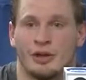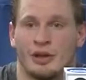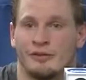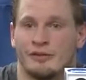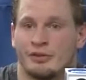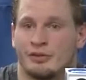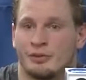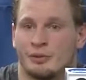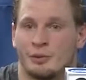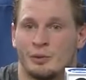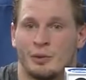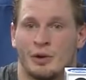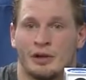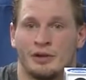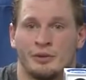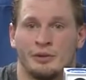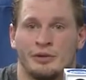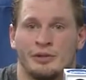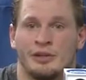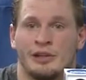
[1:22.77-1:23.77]
and obviously we
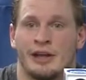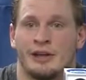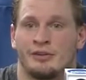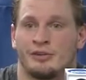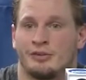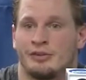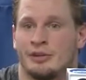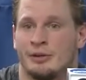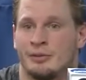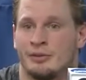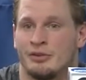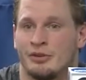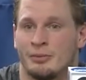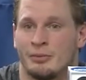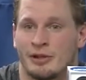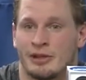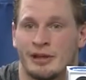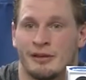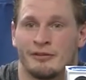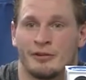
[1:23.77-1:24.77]
wanted to win a national
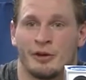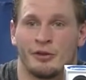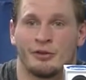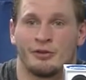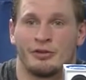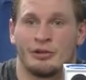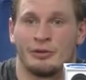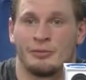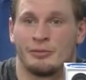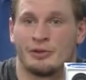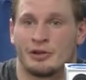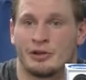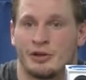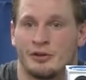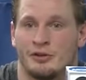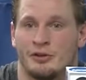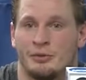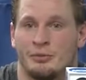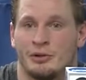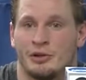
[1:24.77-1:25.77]
championship like every other team in the
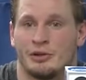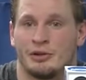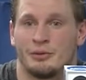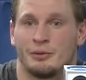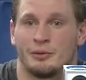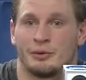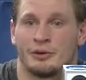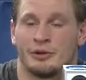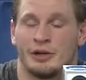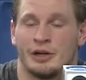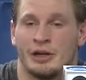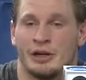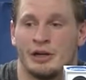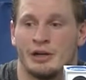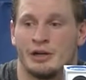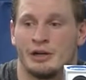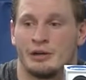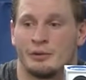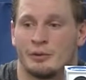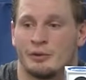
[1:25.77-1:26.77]
country, but we're, uh,
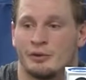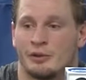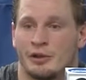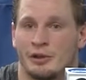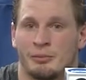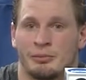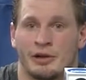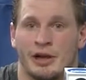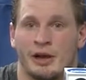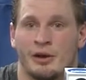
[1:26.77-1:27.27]
we're really